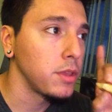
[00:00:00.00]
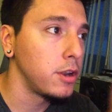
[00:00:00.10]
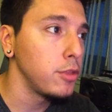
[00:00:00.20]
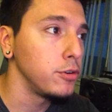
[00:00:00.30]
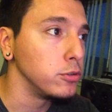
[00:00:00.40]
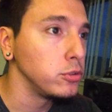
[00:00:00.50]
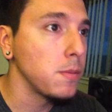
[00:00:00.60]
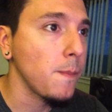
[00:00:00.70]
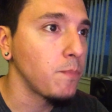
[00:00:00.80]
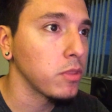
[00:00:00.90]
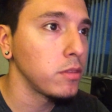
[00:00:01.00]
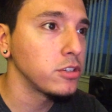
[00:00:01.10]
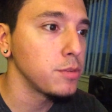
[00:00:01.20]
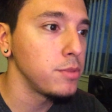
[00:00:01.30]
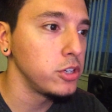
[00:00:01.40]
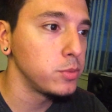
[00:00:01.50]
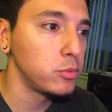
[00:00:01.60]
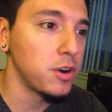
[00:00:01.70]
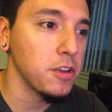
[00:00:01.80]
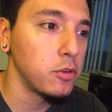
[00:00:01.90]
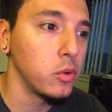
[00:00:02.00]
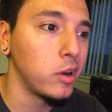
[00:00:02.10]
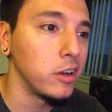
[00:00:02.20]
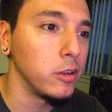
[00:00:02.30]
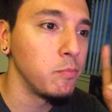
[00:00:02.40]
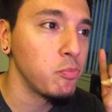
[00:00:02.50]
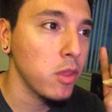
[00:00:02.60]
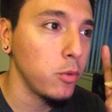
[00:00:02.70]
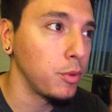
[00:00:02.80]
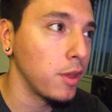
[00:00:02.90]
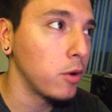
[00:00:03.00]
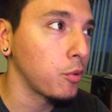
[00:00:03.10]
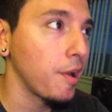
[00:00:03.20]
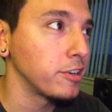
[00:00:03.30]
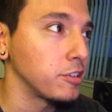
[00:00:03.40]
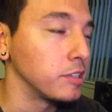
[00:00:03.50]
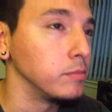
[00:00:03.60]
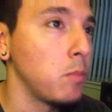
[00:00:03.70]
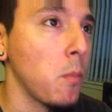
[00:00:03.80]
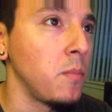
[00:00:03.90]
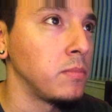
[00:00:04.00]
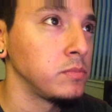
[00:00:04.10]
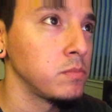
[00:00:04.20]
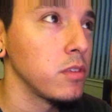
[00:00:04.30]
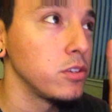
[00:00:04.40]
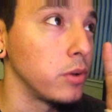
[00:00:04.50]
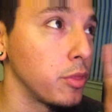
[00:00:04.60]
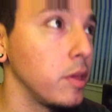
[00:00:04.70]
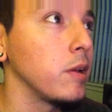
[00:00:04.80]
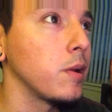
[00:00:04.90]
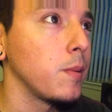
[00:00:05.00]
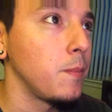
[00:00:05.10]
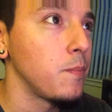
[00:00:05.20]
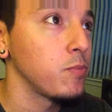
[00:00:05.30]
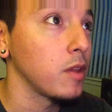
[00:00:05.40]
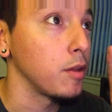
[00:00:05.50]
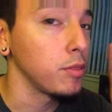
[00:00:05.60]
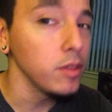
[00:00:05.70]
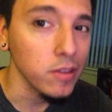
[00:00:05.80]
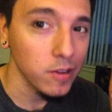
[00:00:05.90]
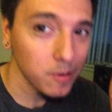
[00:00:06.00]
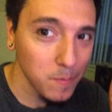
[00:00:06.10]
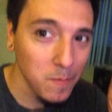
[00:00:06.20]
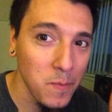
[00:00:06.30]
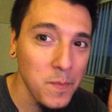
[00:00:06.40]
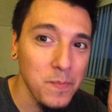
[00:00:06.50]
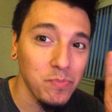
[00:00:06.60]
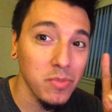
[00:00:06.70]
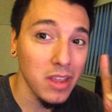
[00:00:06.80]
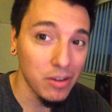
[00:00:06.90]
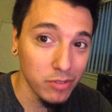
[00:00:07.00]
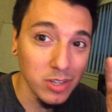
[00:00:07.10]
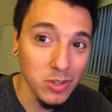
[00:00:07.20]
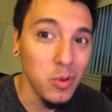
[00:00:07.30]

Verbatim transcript: In other news, this computer's been running for a while without crashing, so I think, I think everything's